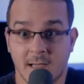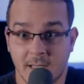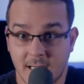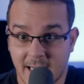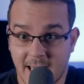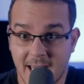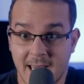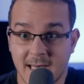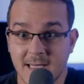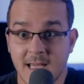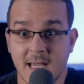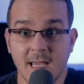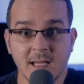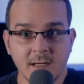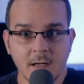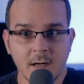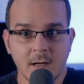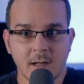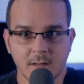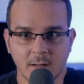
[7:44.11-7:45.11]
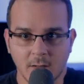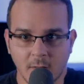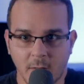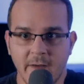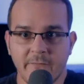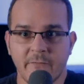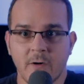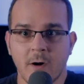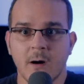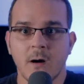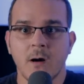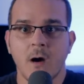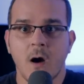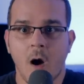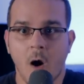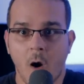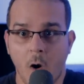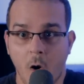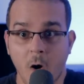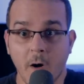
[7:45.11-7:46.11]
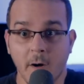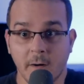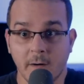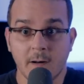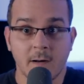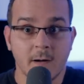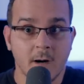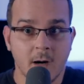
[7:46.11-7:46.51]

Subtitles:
kidney, liver, heart.